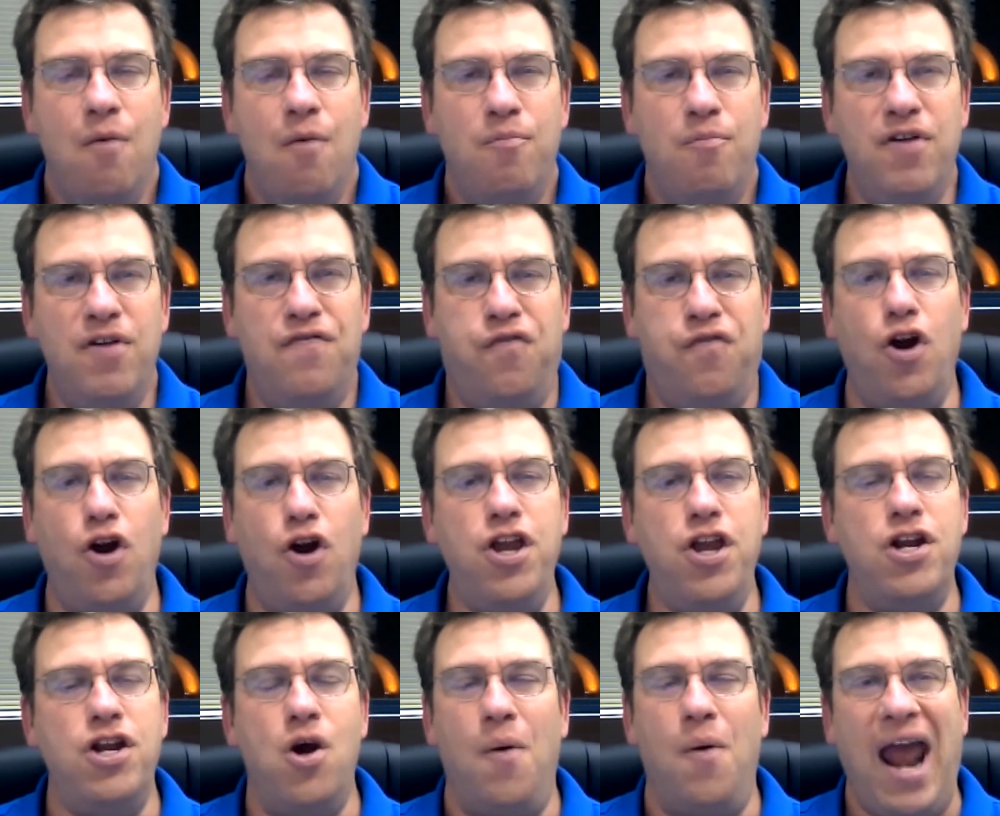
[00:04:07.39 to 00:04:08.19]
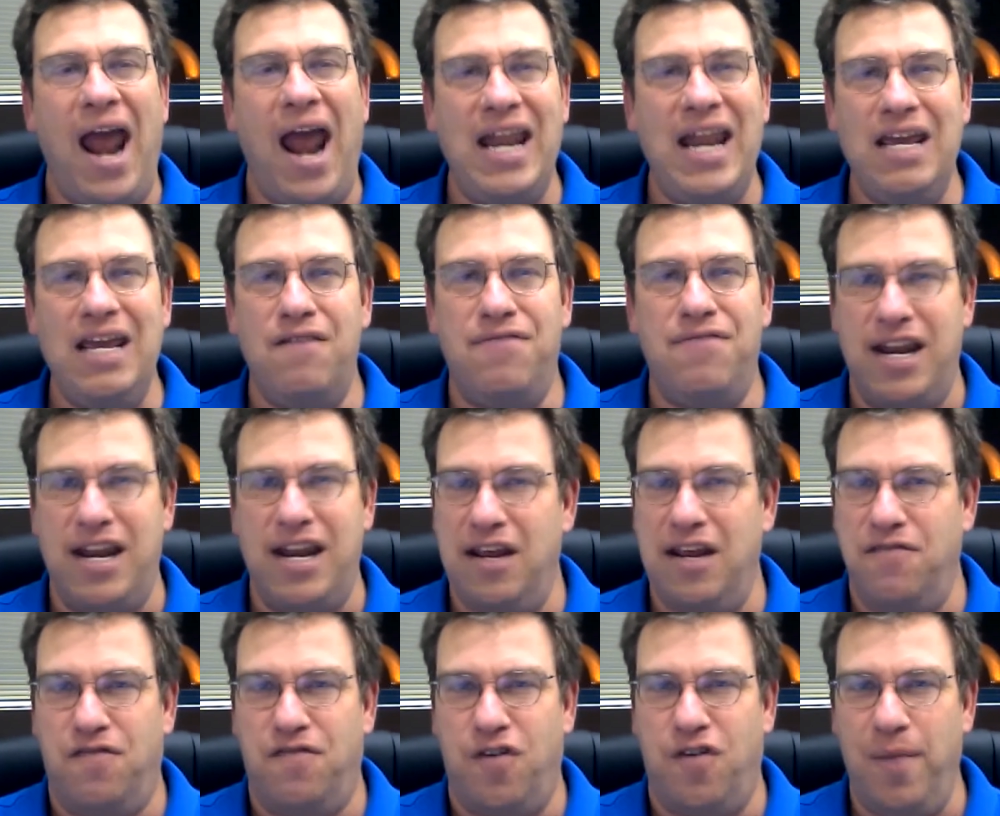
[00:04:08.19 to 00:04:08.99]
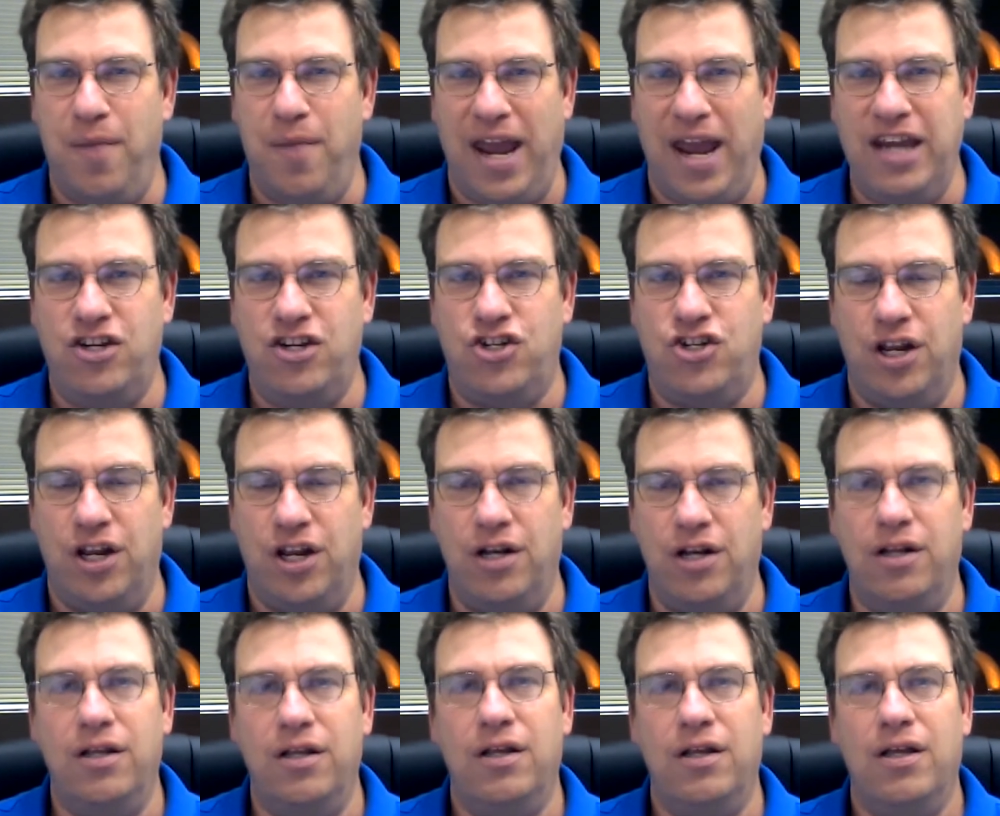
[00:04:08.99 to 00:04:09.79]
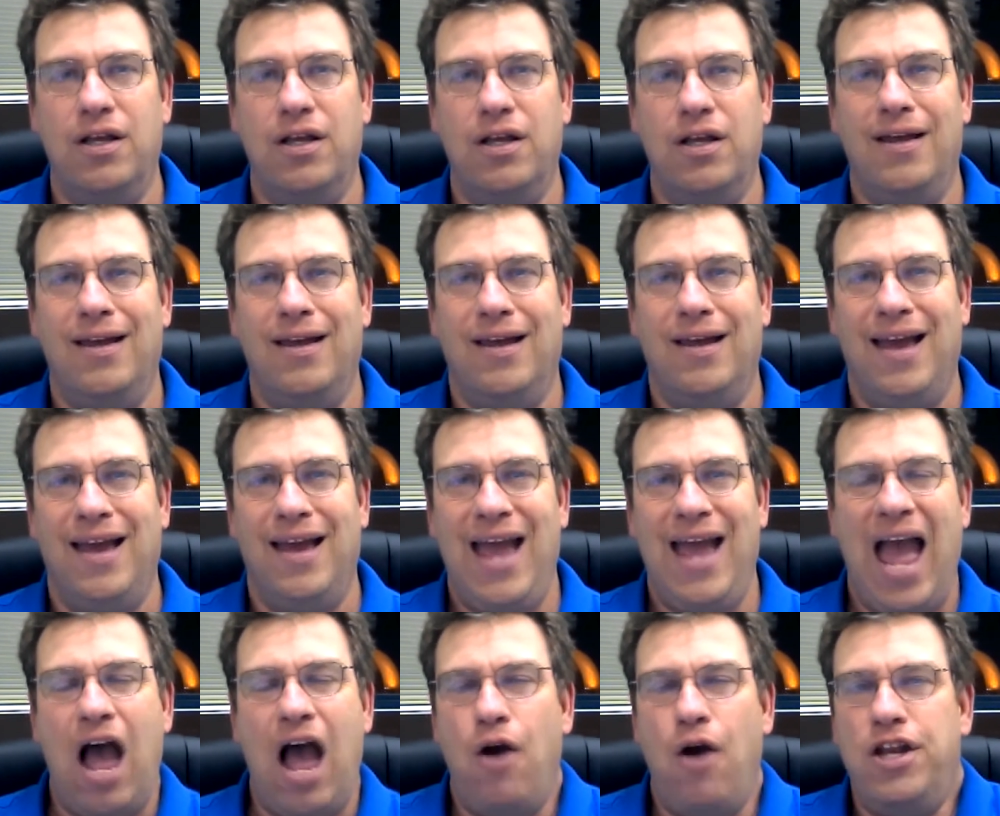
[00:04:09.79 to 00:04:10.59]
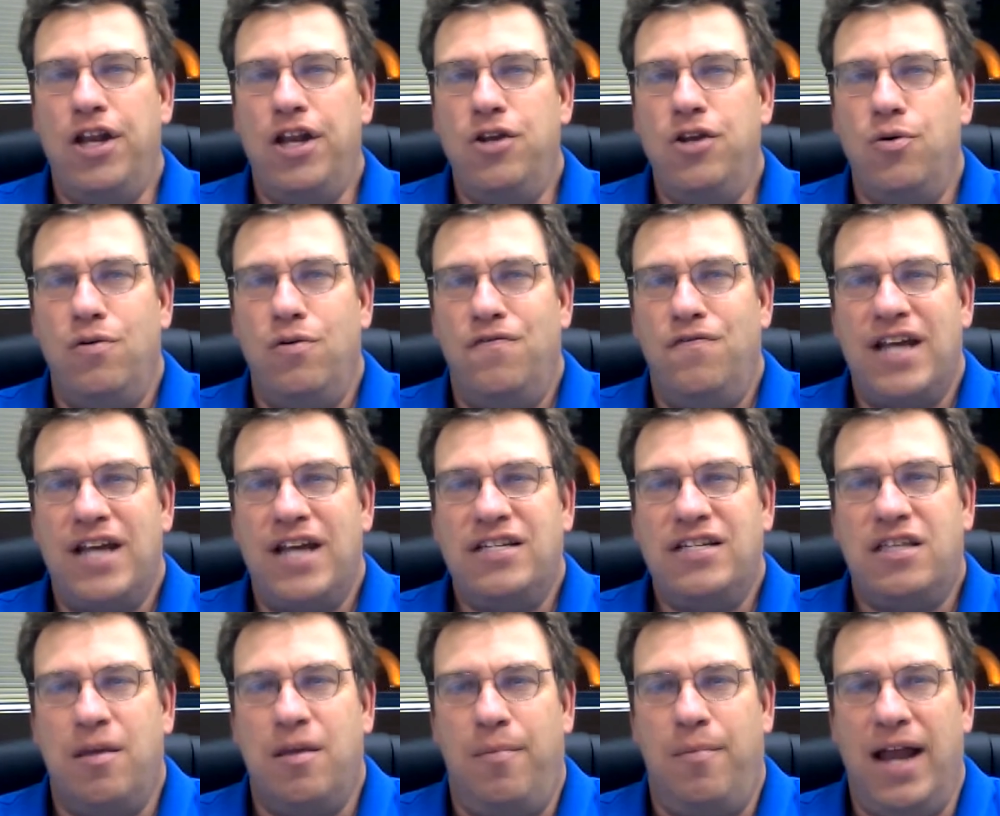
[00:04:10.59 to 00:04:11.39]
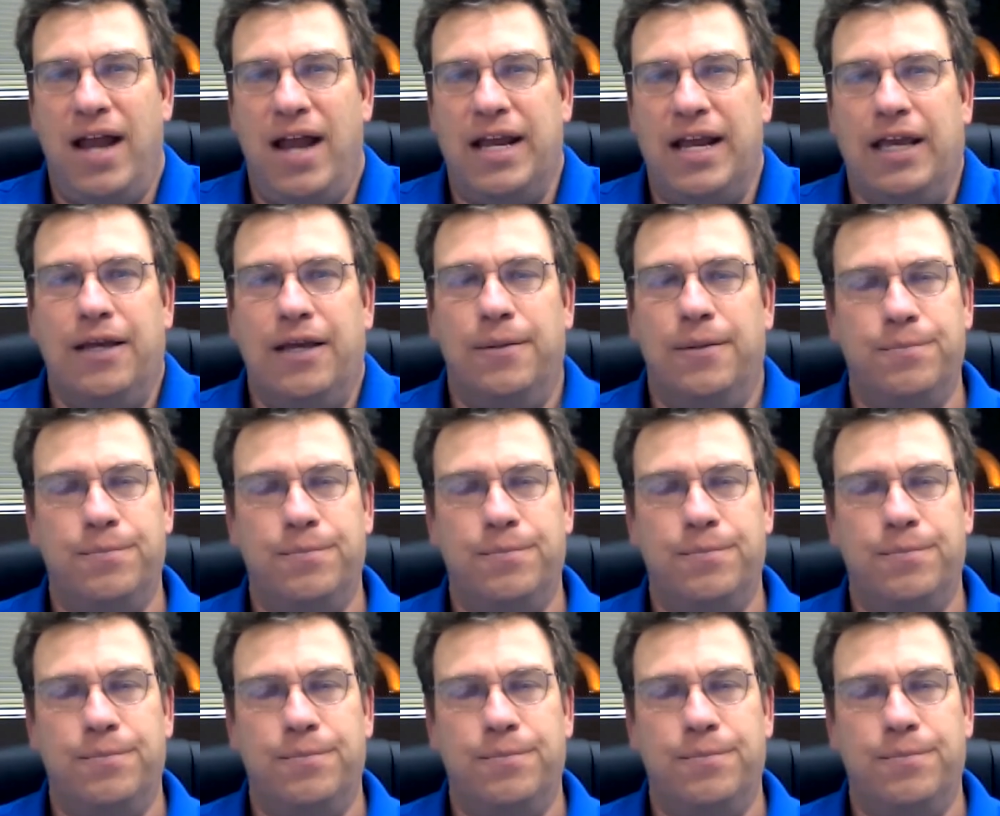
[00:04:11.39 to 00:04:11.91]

Before you know any of that information, how can you invest the money?